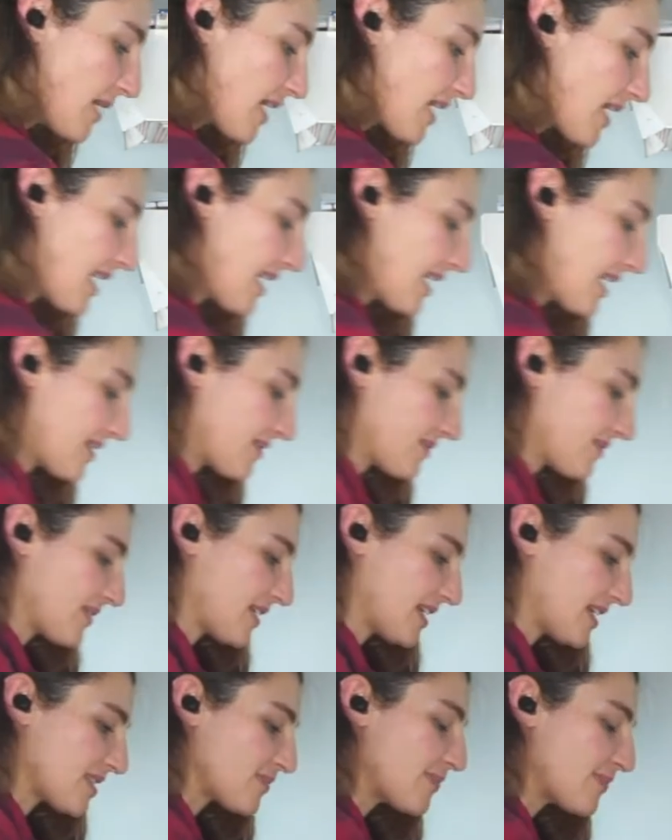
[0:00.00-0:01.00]
like it
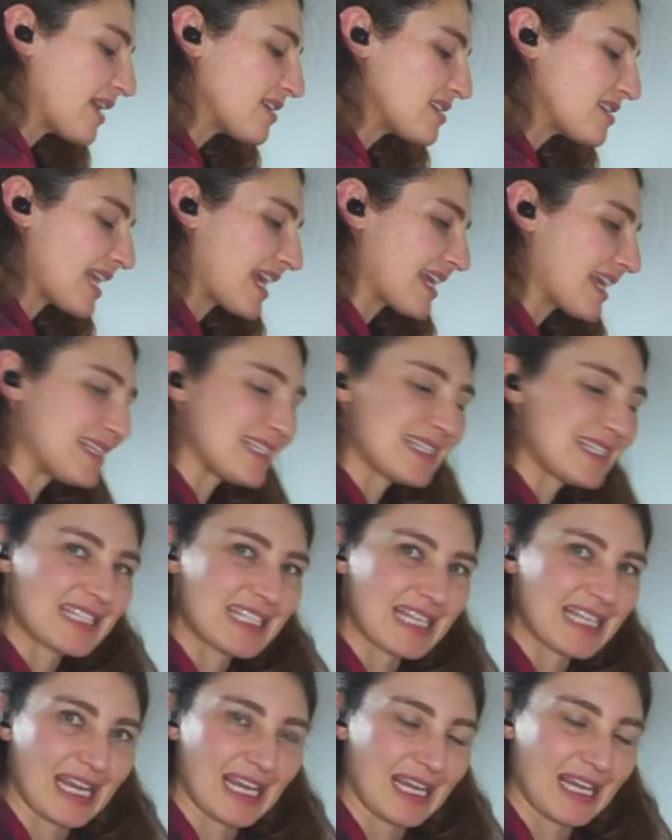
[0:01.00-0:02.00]
smells like the
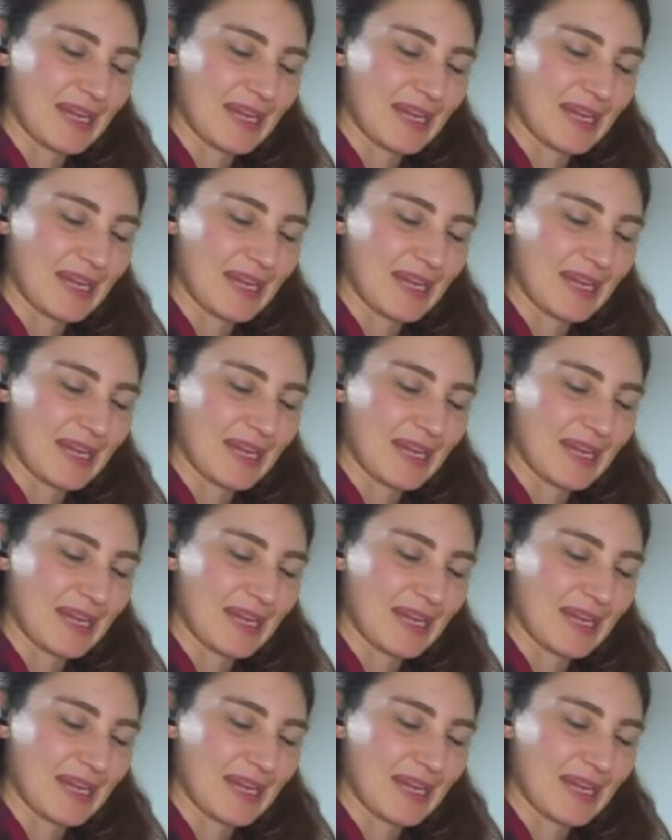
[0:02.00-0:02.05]
sea,